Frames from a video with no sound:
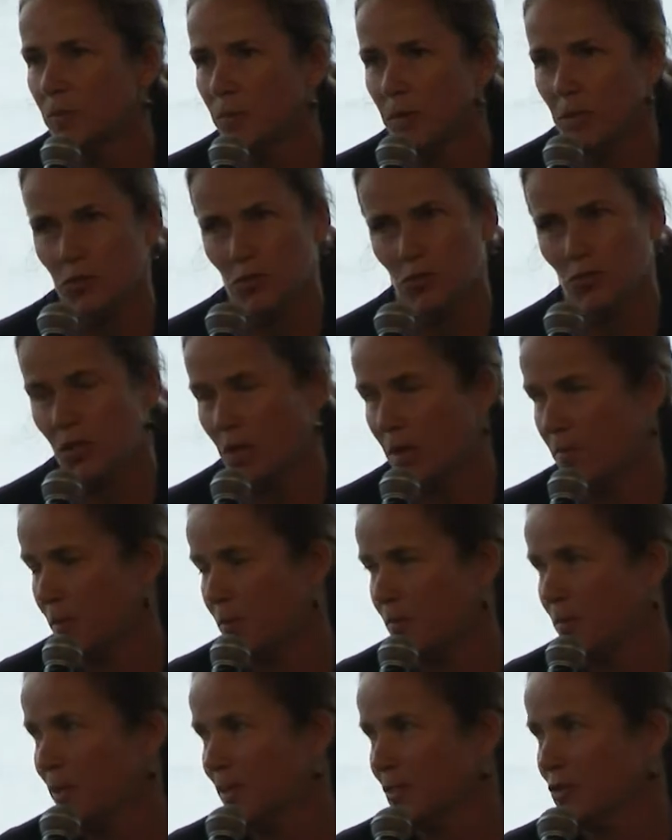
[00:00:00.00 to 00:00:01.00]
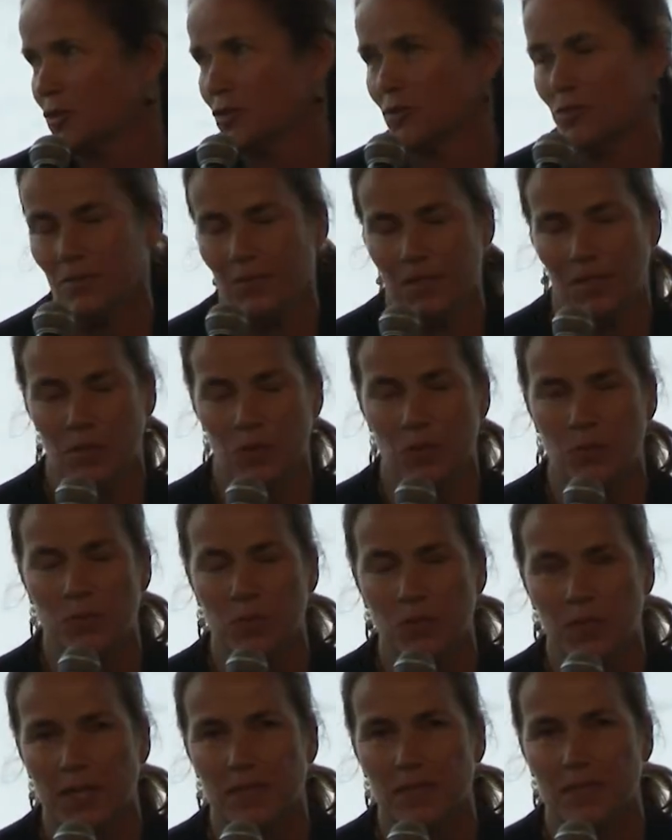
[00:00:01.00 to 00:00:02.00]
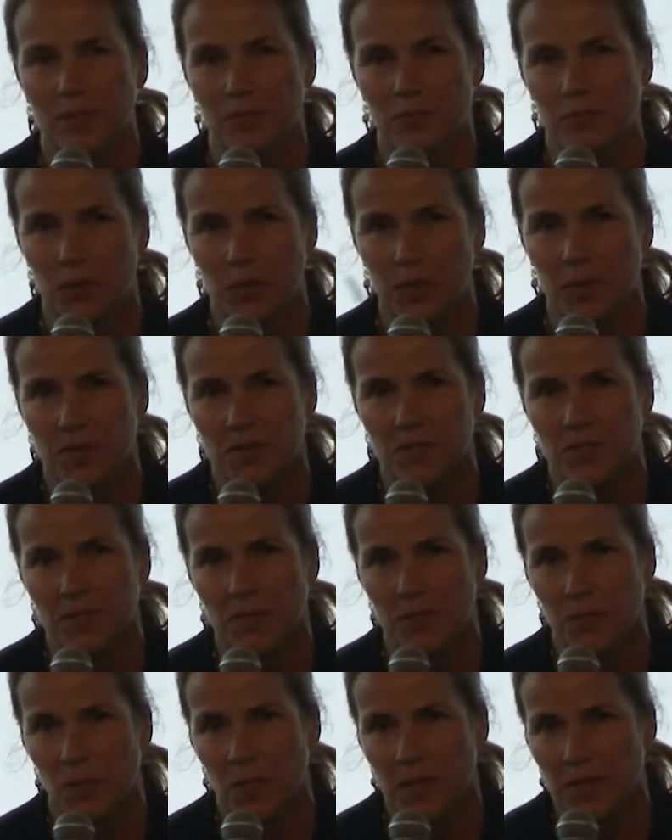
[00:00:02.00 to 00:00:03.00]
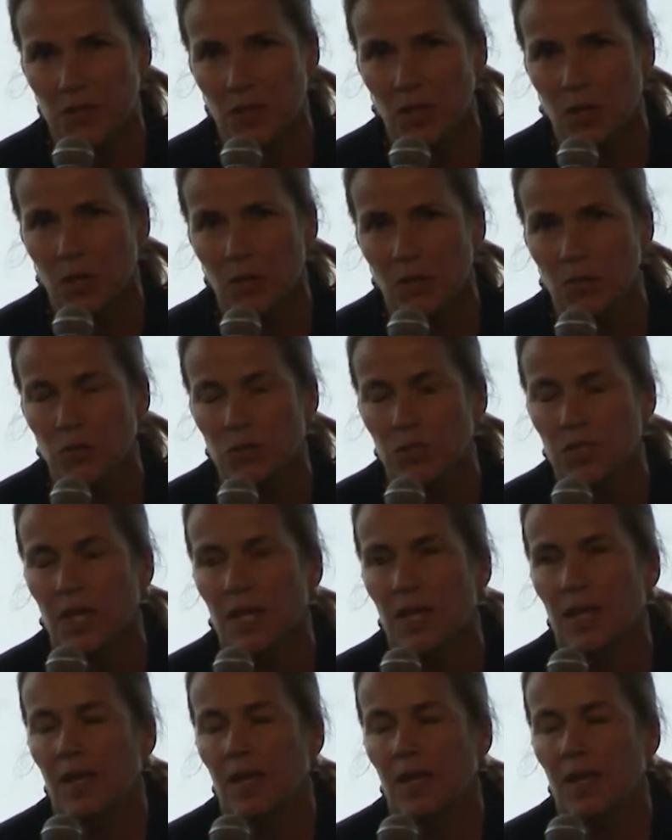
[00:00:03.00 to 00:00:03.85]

the rich, carbon-rich, productive forests of the West Coast,